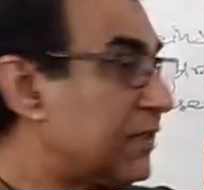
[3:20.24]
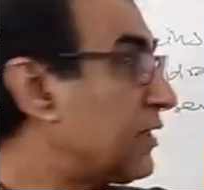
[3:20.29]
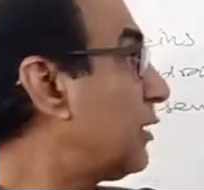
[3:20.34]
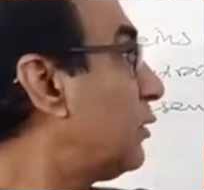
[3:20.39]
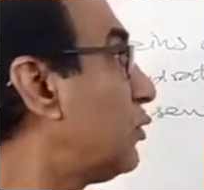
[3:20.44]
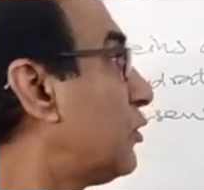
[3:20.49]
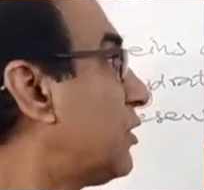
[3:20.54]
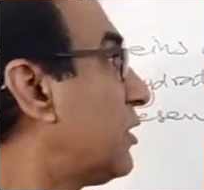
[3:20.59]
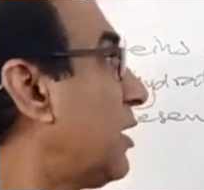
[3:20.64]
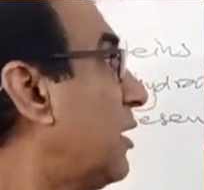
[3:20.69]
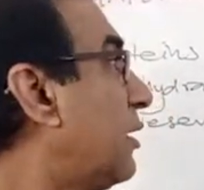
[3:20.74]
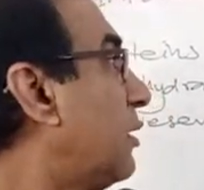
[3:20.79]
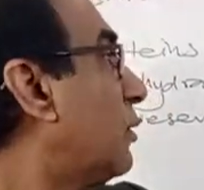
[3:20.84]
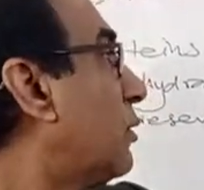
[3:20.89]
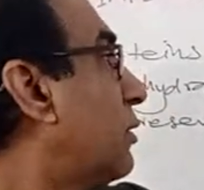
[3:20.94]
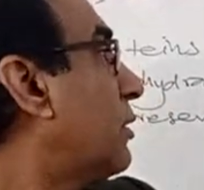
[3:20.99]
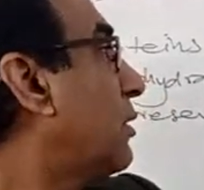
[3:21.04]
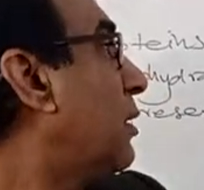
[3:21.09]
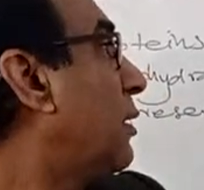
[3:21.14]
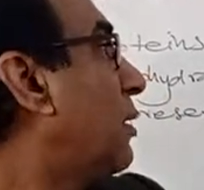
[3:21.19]
solution,
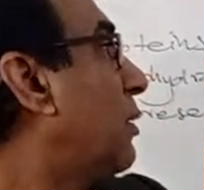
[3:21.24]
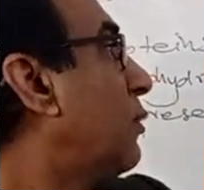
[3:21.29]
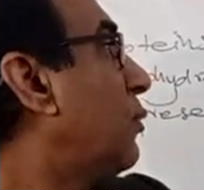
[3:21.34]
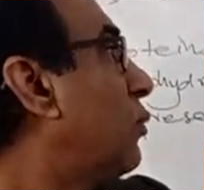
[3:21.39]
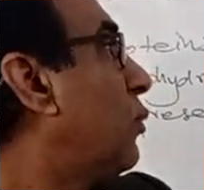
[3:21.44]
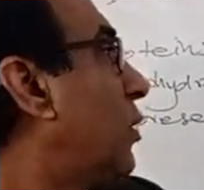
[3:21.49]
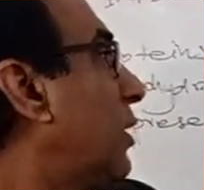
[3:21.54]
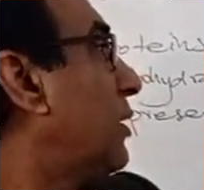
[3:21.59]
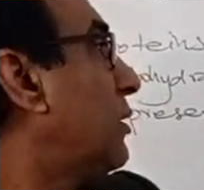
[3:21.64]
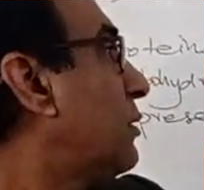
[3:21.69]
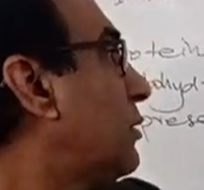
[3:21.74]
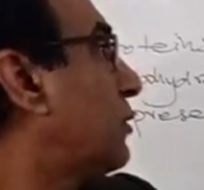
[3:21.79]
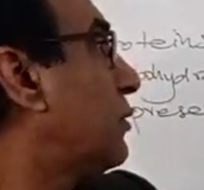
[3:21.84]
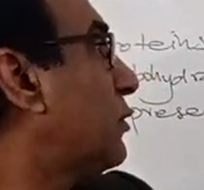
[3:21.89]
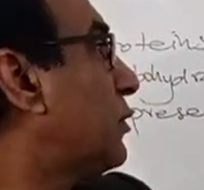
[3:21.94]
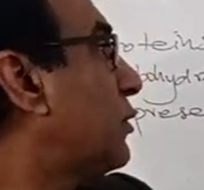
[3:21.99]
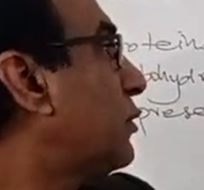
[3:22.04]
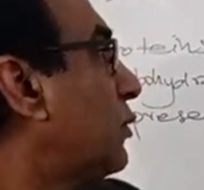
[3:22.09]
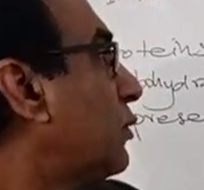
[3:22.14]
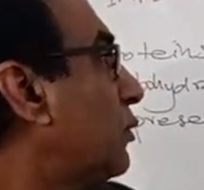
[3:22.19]
and 1 to
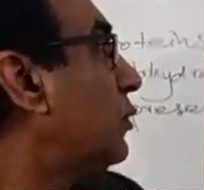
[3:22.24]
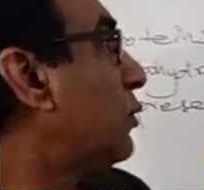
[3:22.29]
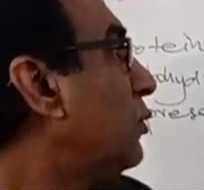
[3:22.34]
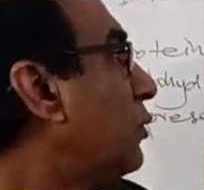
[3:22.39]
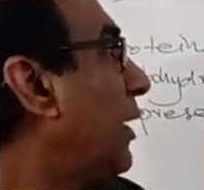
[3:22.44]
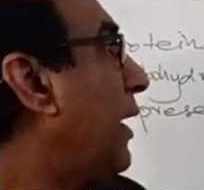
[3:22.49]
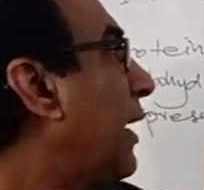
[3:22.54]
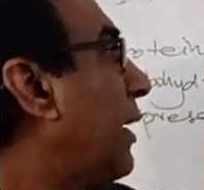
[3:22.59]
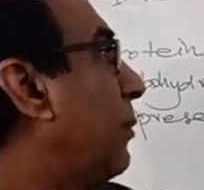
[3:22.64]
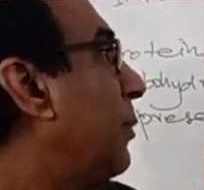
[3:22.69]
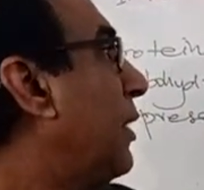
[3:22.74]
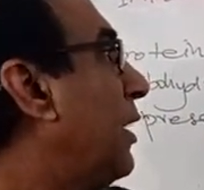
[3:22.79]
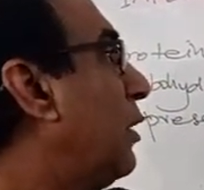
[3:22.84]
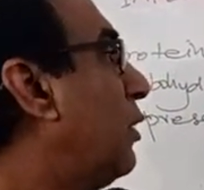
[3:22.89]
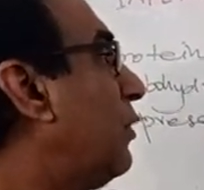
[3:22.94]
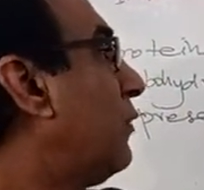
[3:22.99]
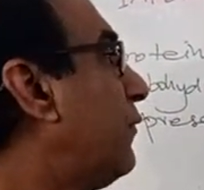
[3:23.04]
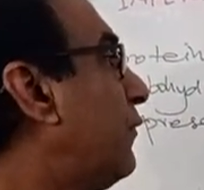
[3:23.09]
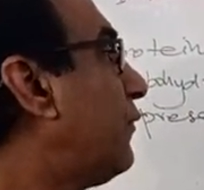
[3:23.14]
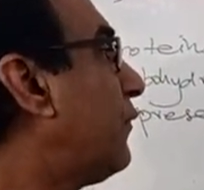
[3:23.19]
2 ml
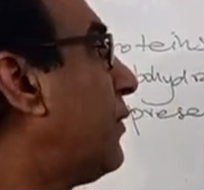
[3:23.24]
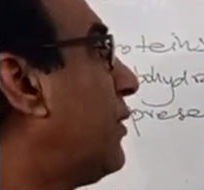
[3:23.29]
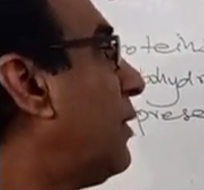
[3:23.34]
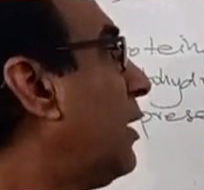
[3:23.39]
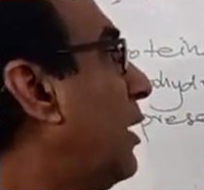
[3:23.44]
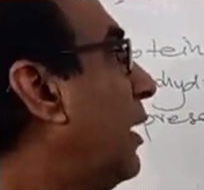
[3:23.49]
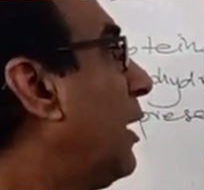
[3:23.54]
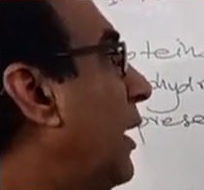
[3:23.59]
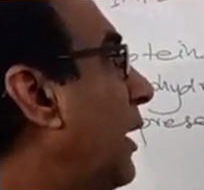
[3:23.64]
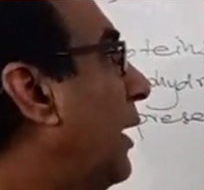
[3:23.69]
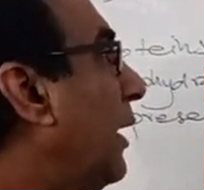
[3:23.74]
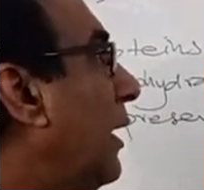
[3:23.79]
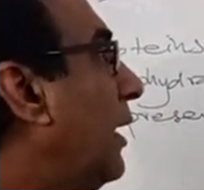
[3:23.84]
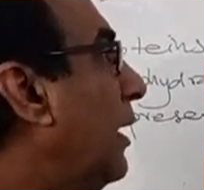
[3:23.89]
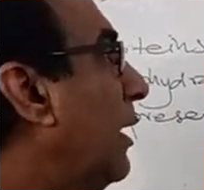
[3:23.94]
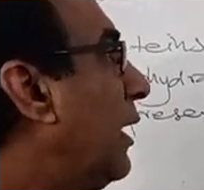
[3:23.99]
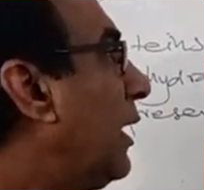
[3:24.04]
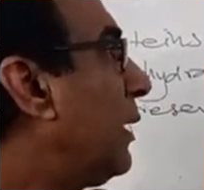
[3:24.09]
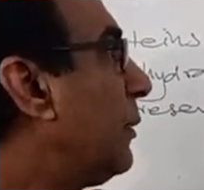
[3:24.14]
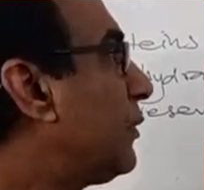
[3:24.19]
of
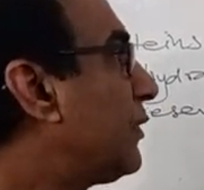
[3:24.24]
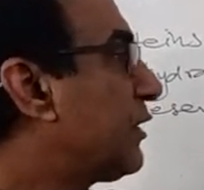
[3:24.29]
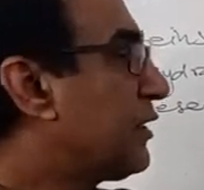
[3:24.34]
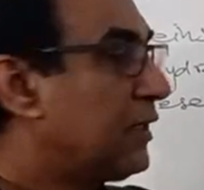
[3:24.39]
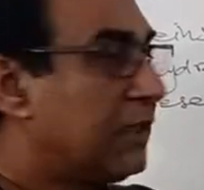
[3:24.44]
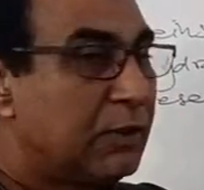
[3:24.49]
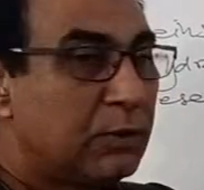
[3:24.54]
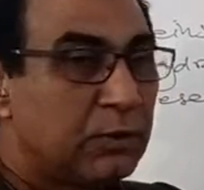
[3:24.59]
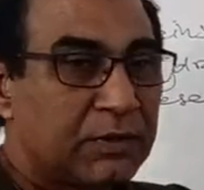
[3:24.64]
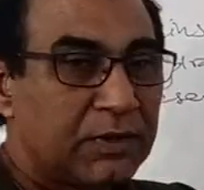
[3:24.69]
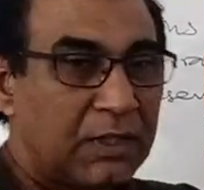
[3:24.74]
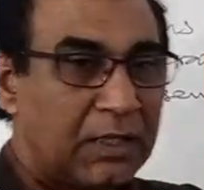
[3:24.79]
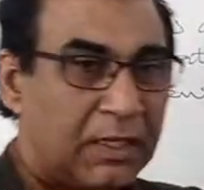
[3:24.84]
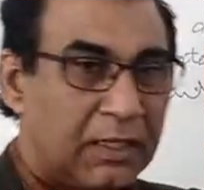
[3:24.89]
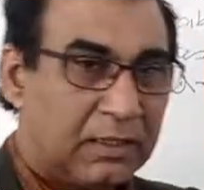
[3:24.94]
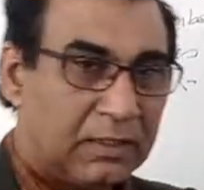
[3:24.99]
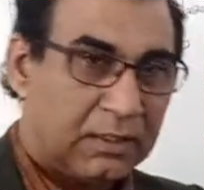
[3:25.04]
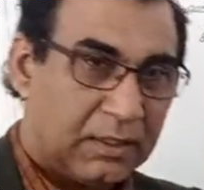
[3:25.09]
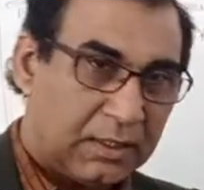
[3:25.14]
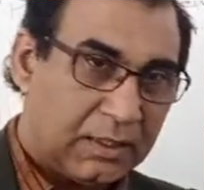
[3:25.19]
absolute
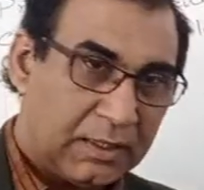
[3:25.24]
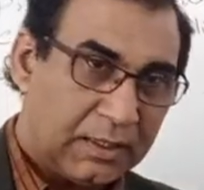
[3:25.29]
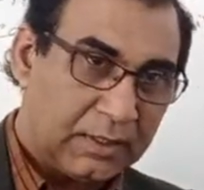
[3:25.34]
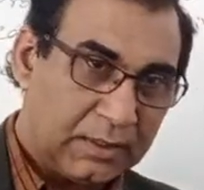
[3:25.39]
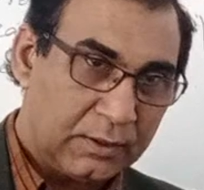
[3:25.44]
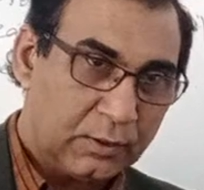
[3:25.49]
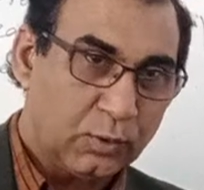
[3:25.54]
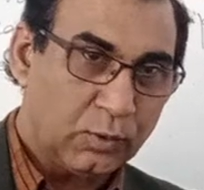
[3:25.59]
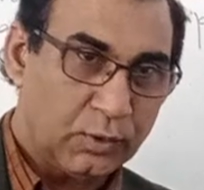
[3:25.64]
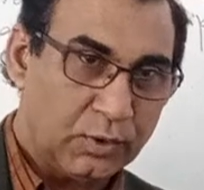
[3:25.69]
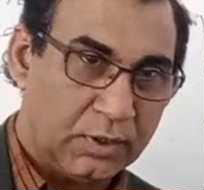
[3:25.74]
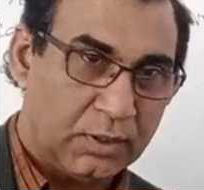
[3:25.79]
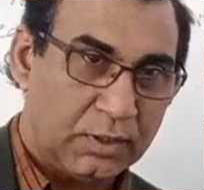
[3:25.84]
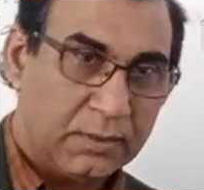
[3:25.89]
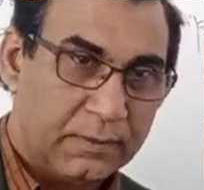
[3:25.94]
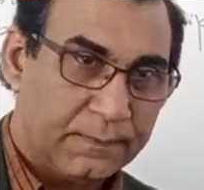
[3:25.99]
alcohol.